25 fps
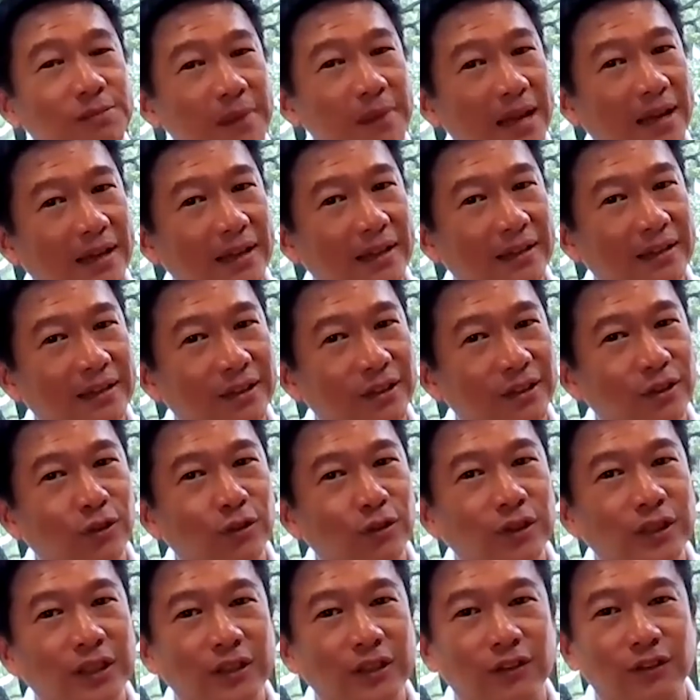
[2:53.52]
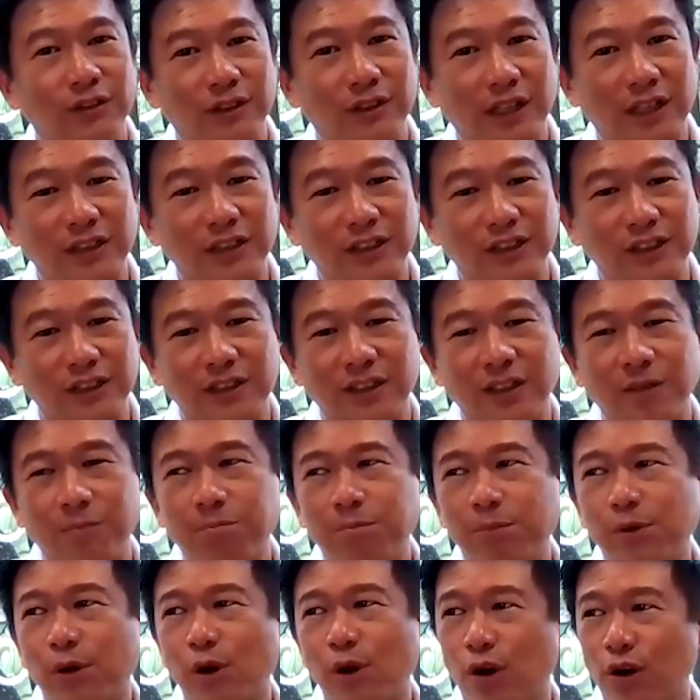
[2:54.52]
to smell it. You don't need to touch it. The
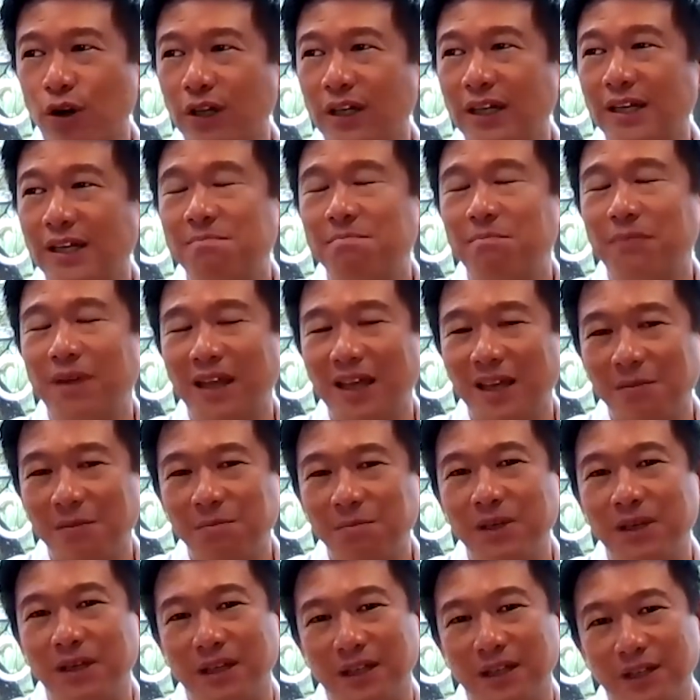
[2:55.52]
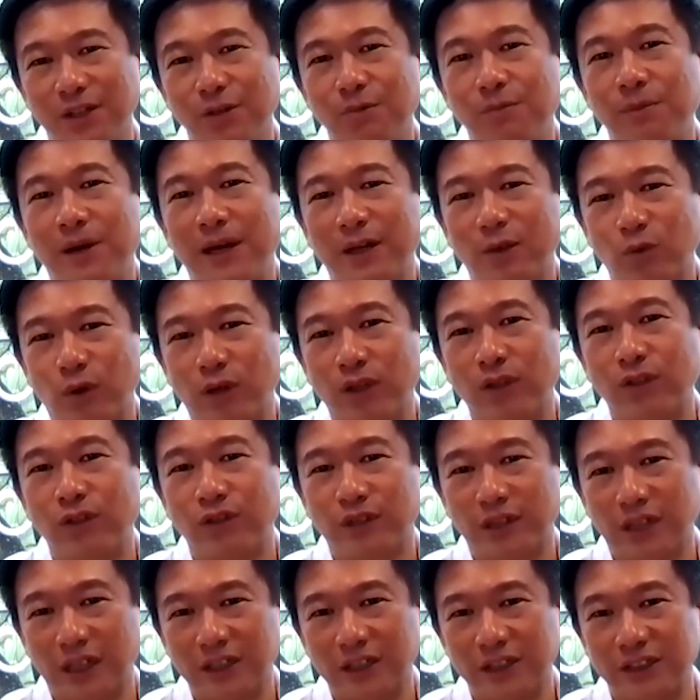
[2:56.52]
broccoli, maybe you might want
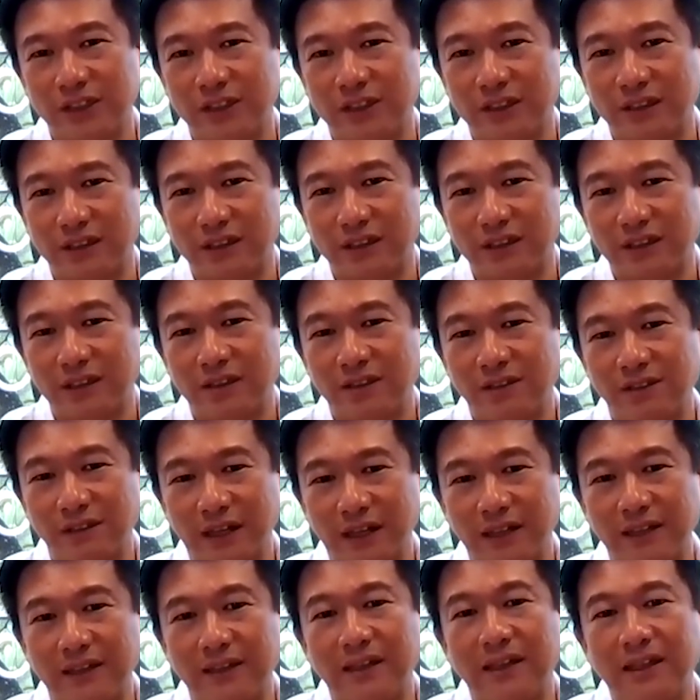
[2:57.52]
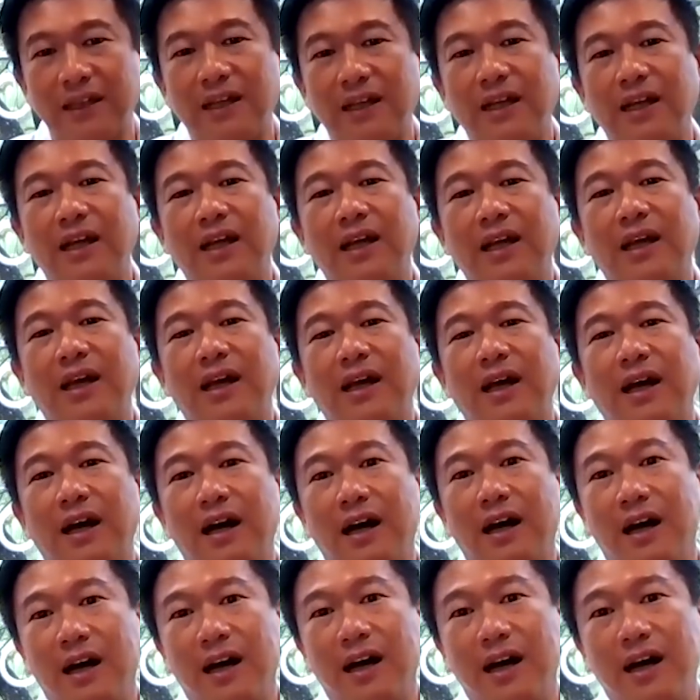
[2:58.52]
to touch it, right?
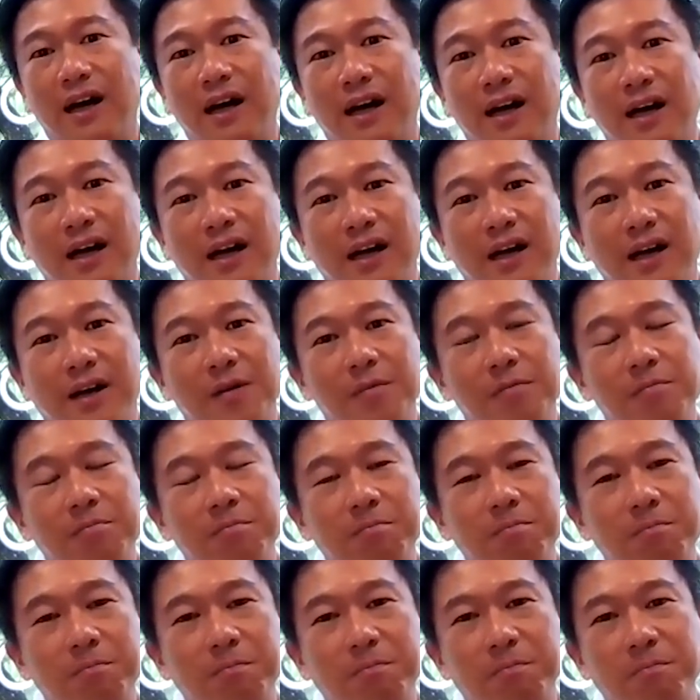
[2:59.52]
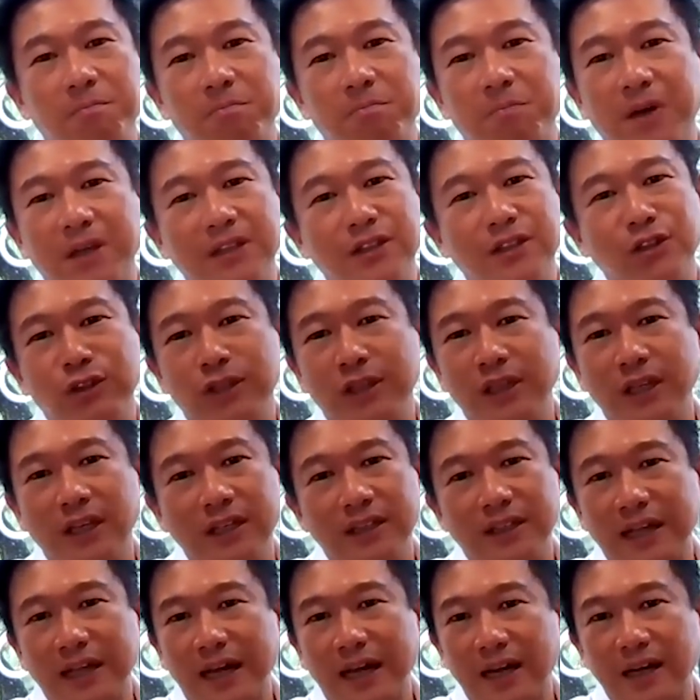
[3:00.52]
But
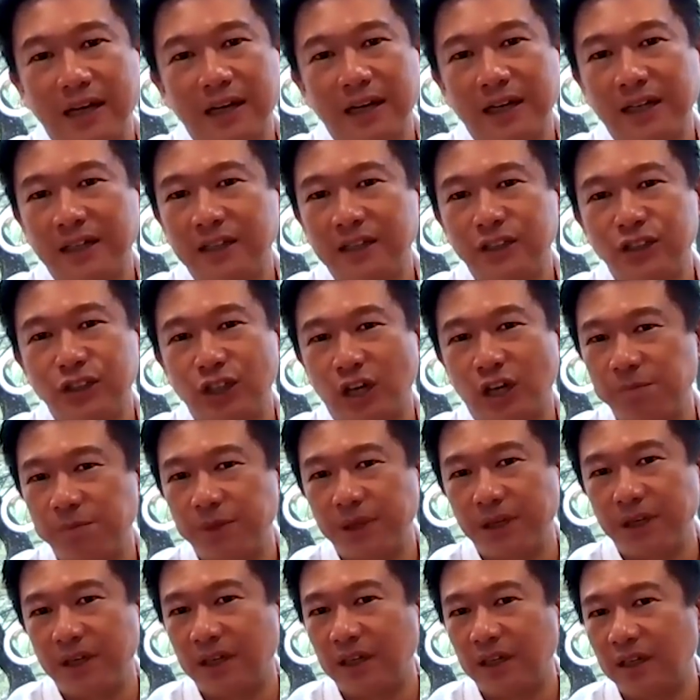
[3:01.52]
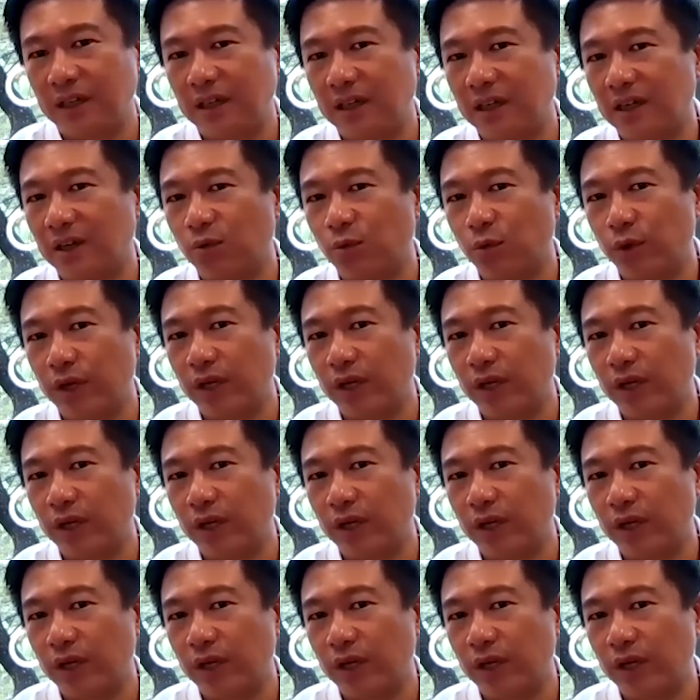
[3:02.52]
utilitarian shopping